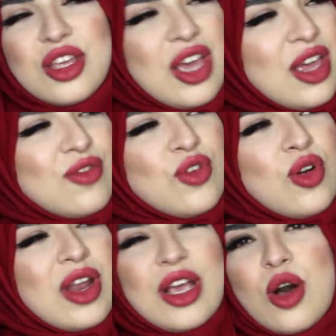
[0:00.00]
Yeah, you've
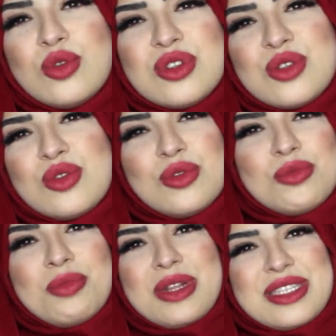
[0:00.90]
got like old
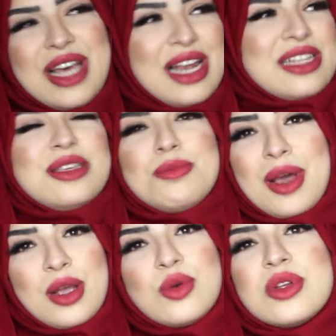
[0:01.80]
school mentality,
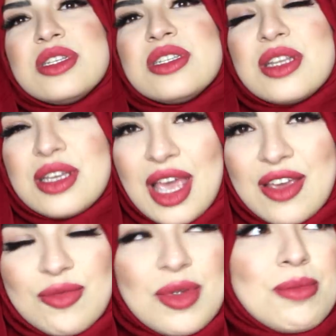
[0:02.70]
backwards
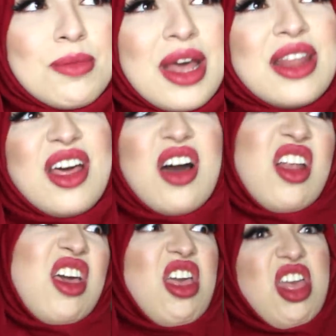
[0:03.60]
caveman men that
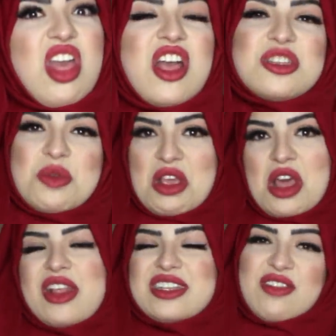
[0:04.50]
are like, eh, I just want a
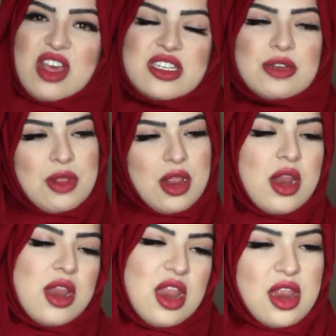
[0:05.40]
girl that's virgin,
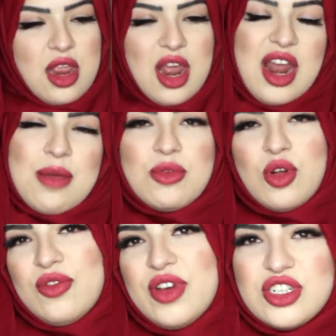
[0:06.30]
and I'm
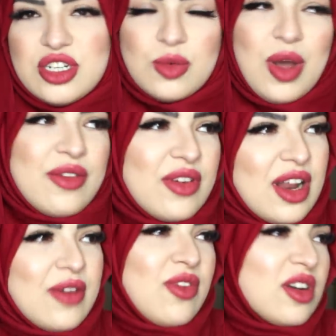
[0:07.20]
not virgin, whatever,
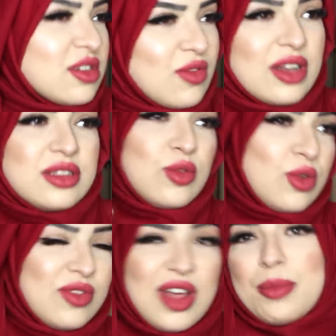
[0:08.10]
and I fucked around and
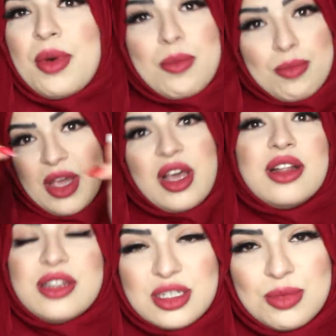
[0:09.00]
all of that, but my
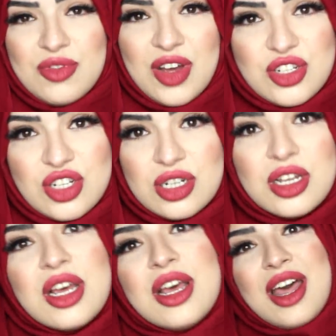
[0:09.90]
girl needs to be virgin.
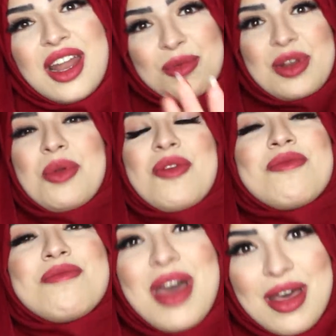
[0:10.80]
I believe I've
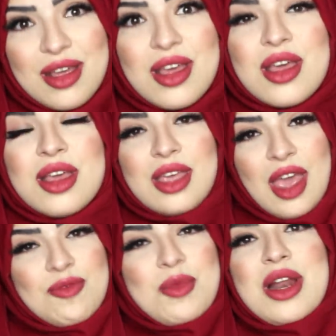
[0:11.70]
met
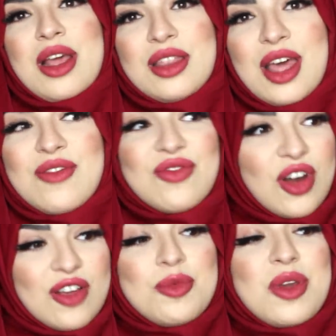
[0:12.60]
cavemen like that in
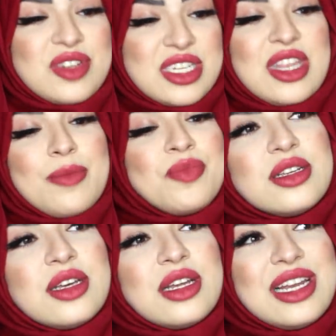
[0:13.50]
front of me. I've seen them
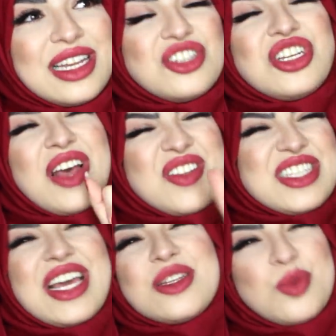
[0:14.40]
literally have
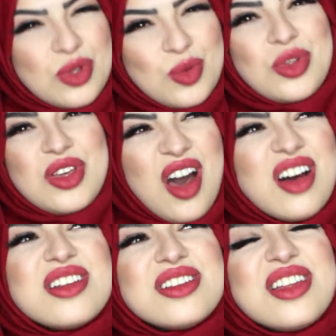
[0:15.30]
sex with good
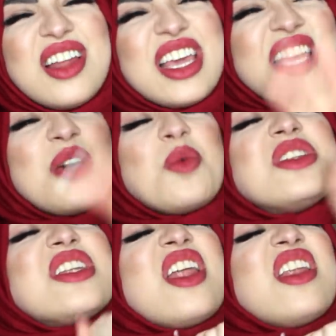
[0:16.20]
girls like it
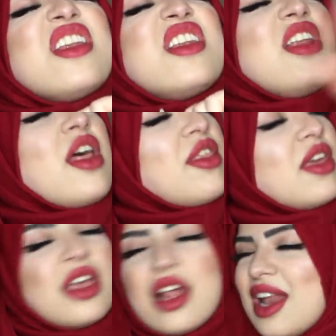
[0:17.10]
was nothing,